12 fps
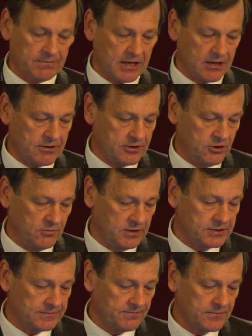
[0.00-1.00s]
by our
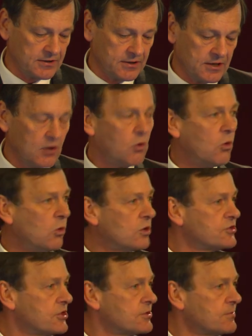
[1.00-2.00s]
HUMINT. All the
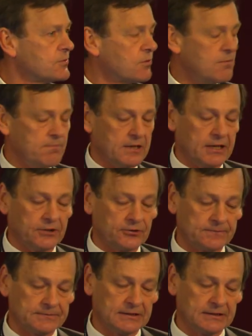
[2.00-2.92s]
systems were in place.